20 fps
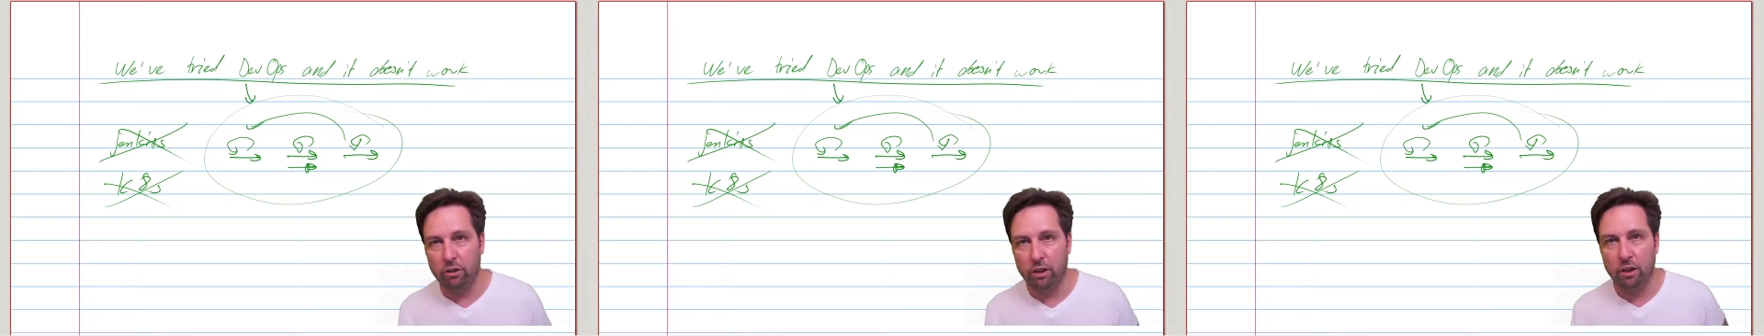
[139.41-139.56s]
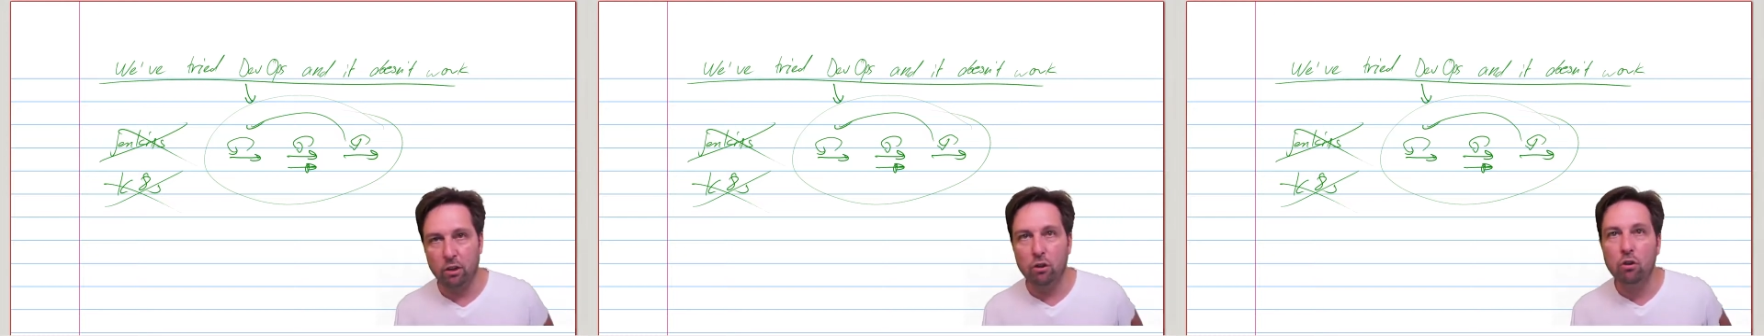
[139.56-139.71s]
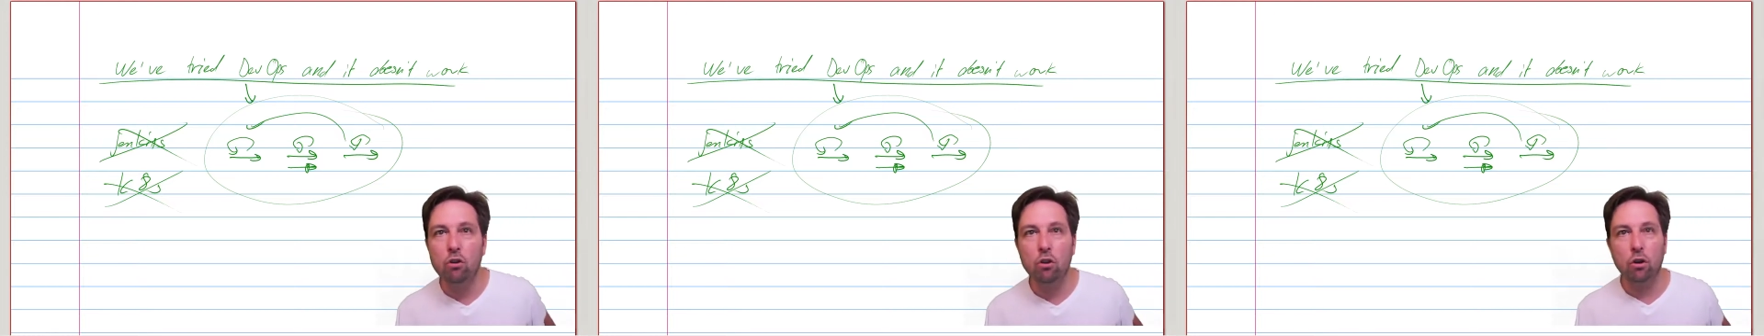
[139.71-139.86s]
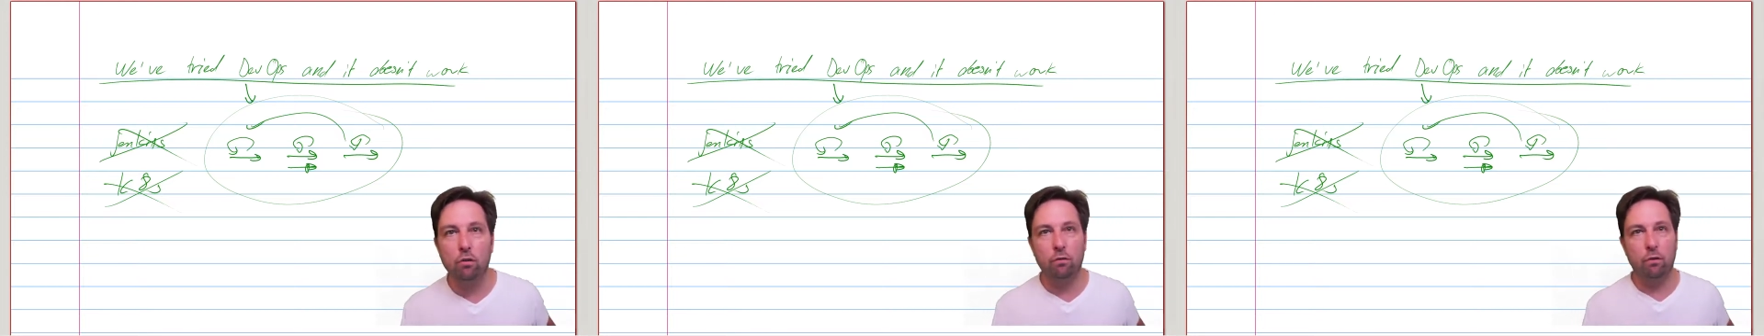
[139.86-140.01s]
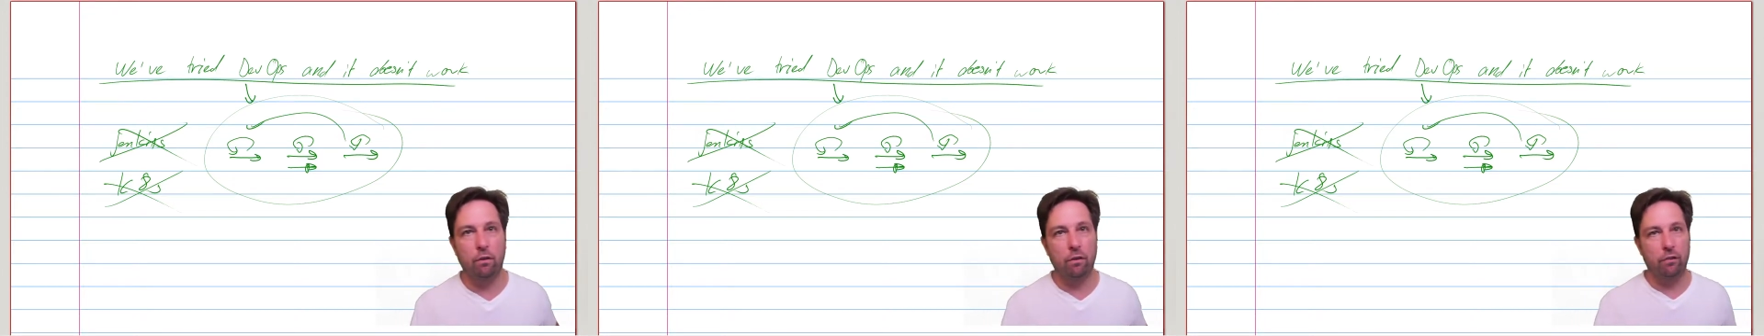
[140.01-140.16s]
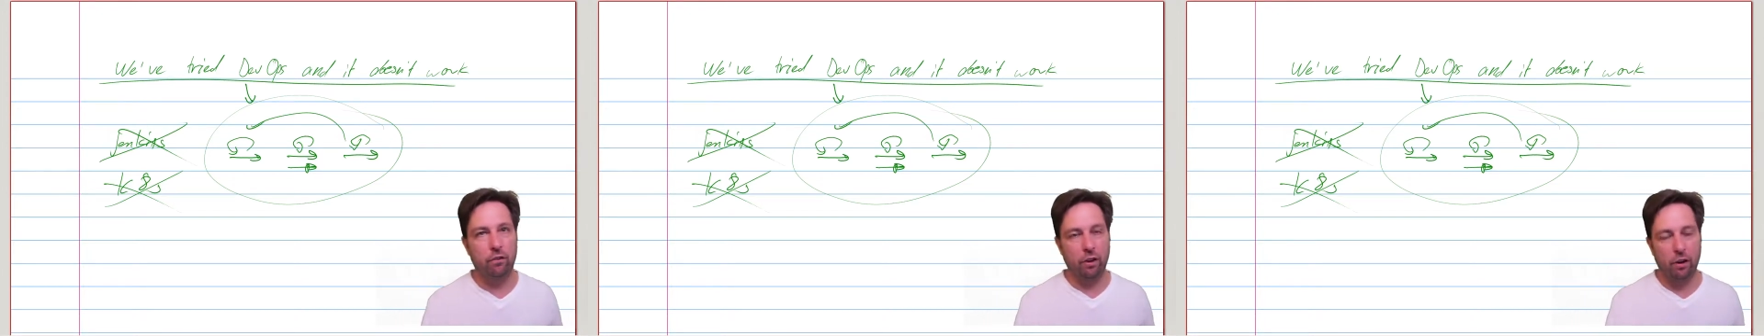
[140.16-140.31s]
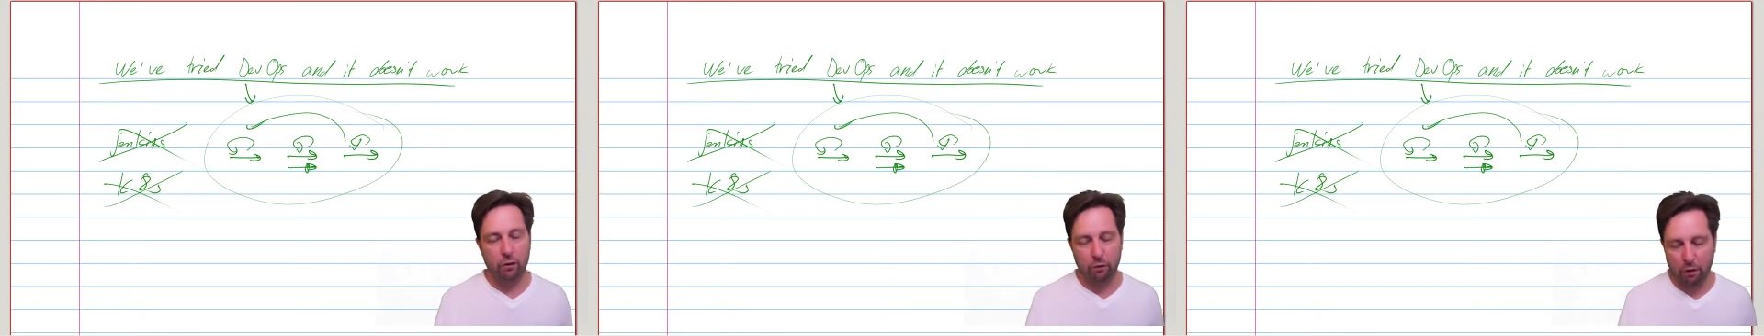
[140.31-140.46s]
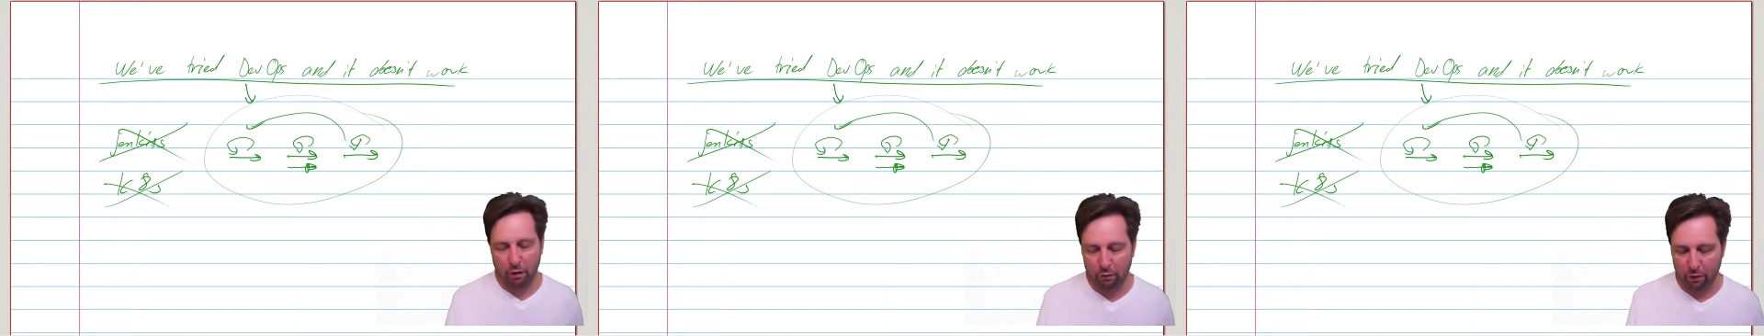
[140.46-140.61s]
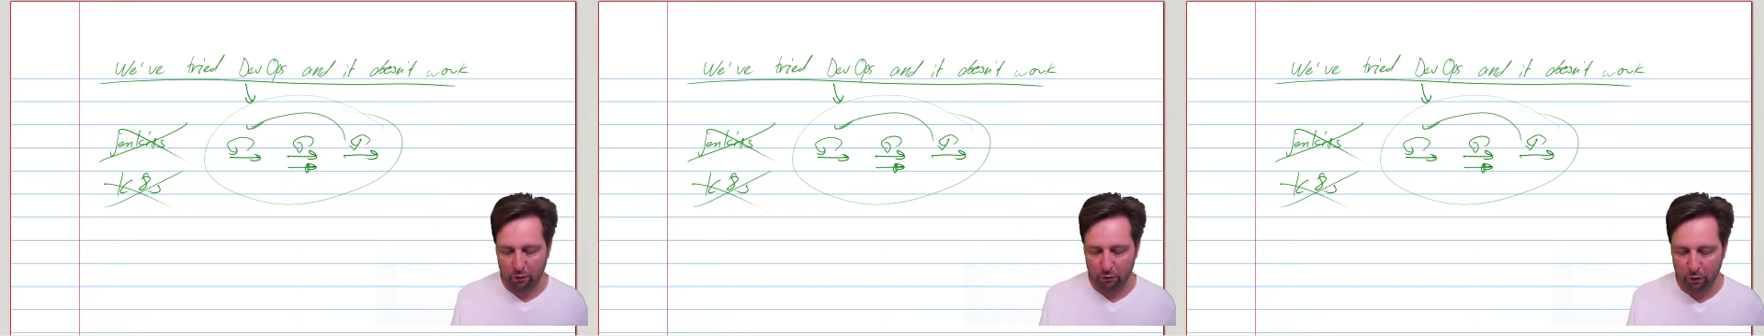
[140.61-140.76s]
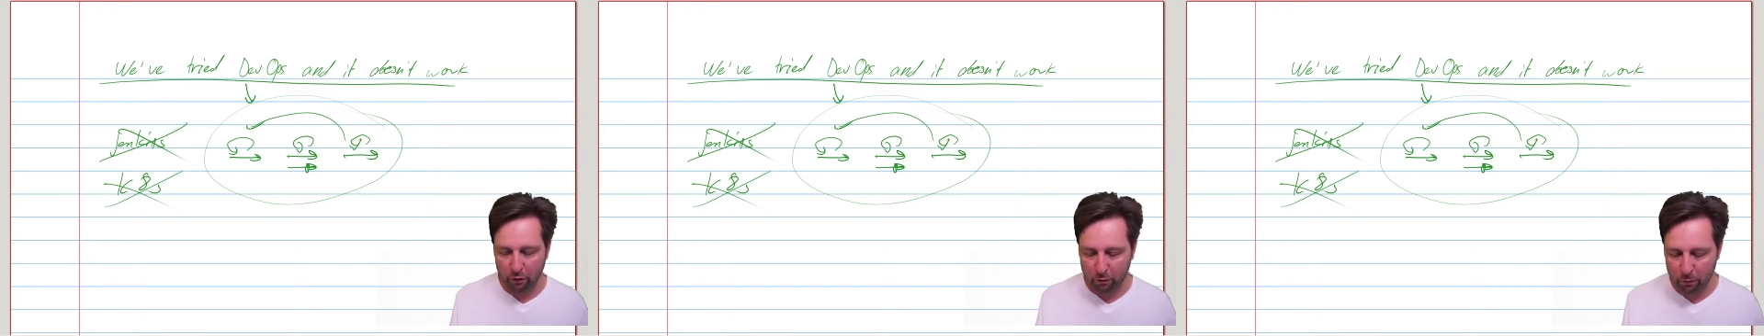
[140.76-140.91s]
not for the sake of having
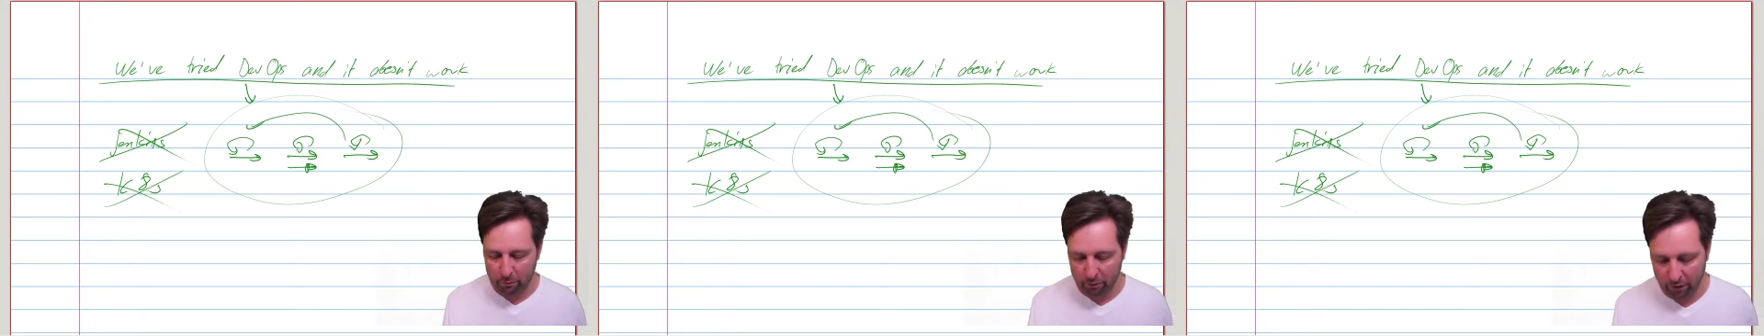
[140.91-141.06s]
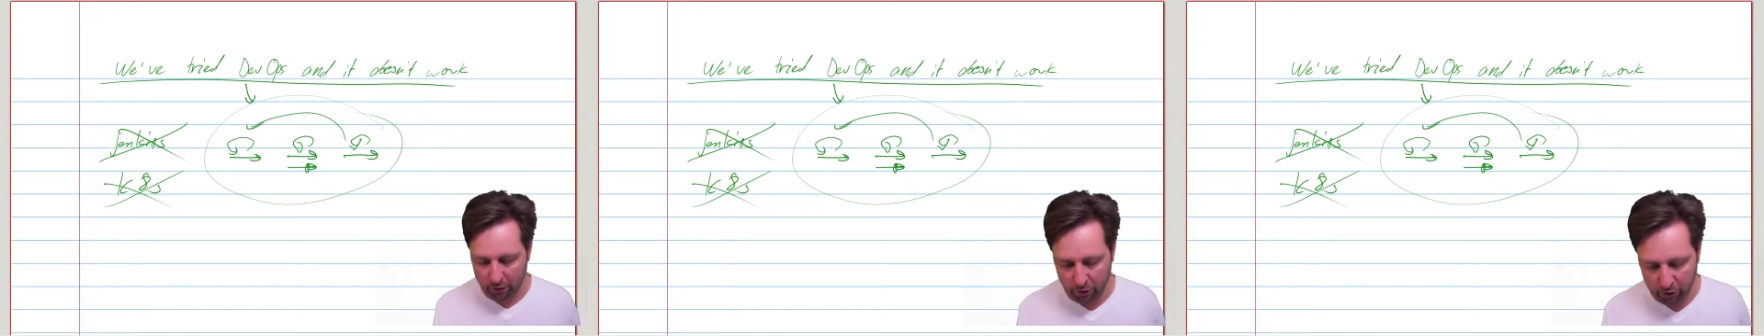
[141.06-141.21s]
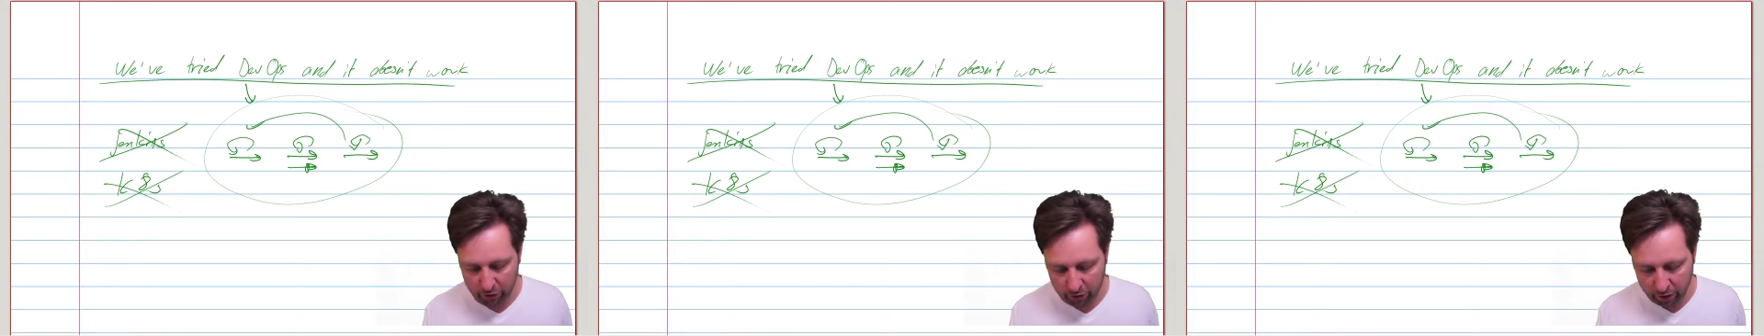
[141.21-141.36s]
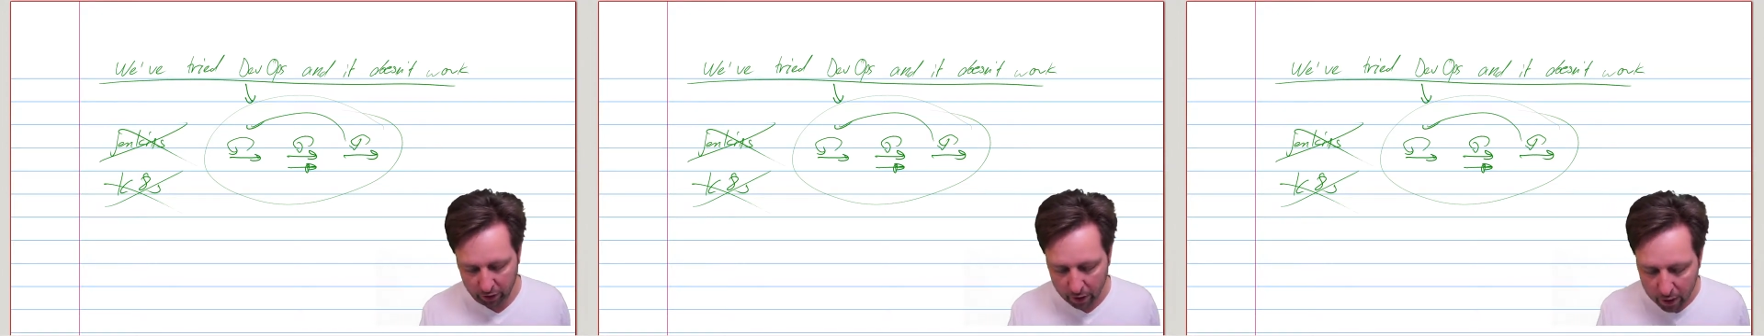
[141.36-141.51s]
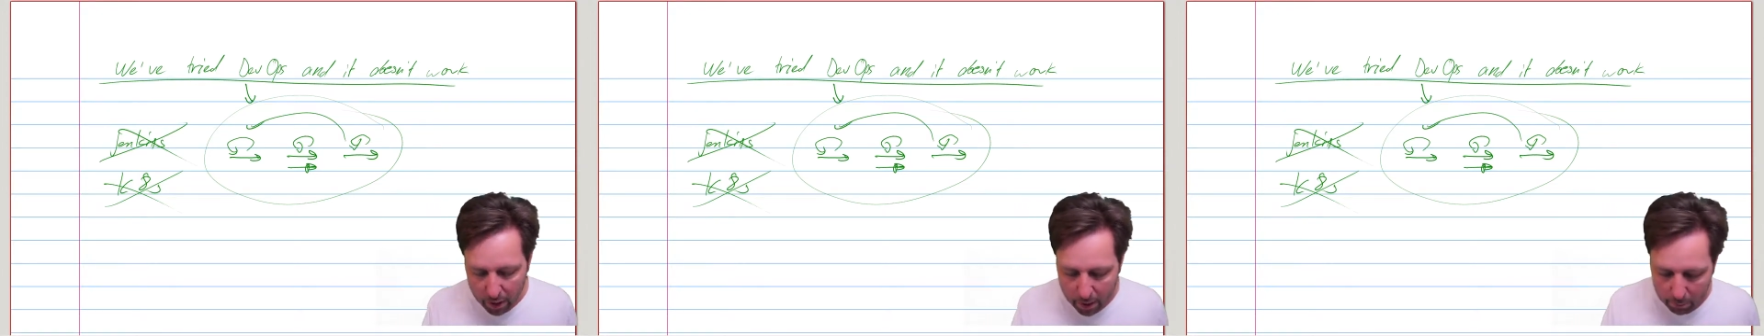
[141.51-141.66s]
forward velocity,